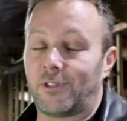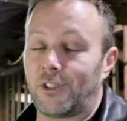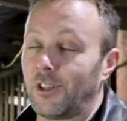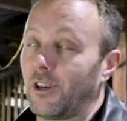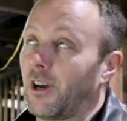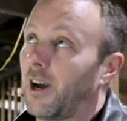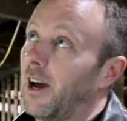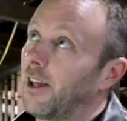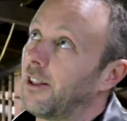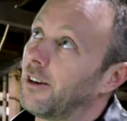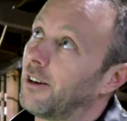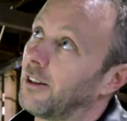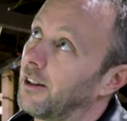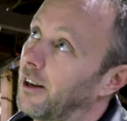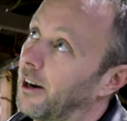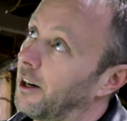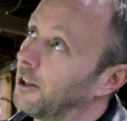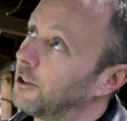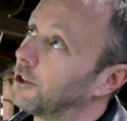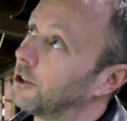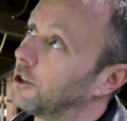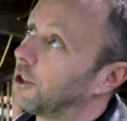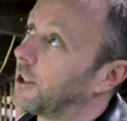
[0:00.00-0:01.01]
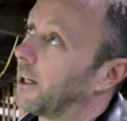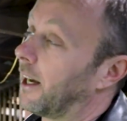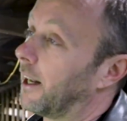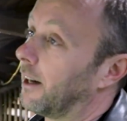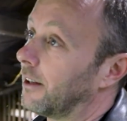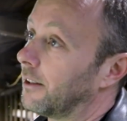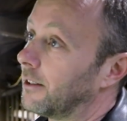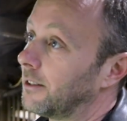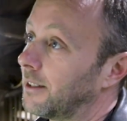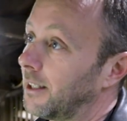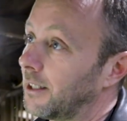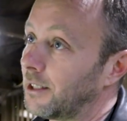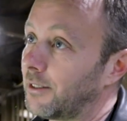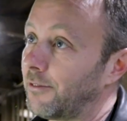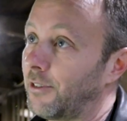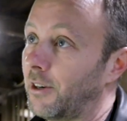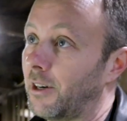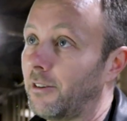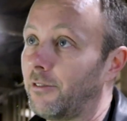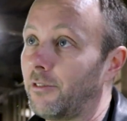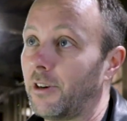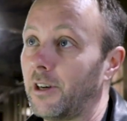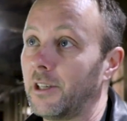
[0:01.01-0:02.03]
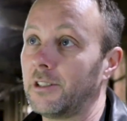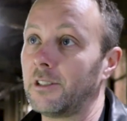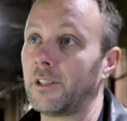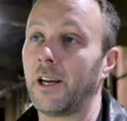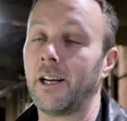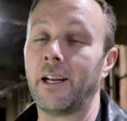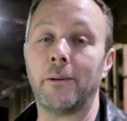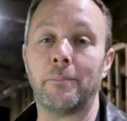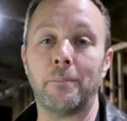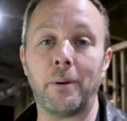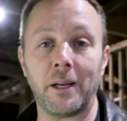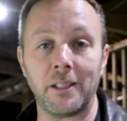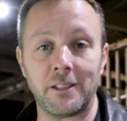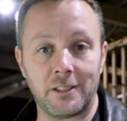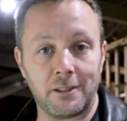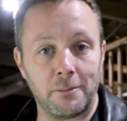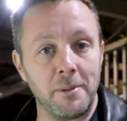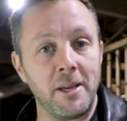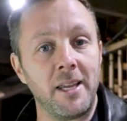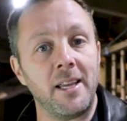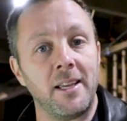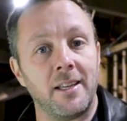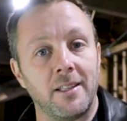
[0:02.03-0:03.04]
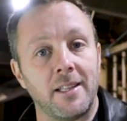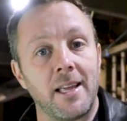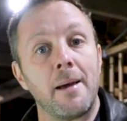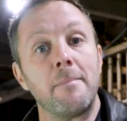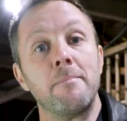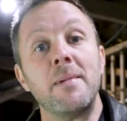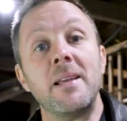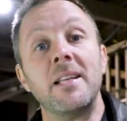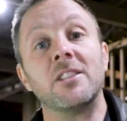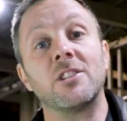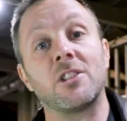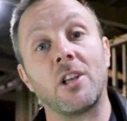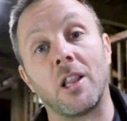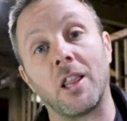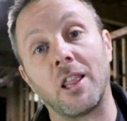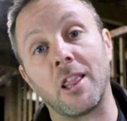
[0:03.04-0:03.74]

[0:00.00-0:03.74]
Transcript: to other larger channels, that's very, very tiny. But to me, that means a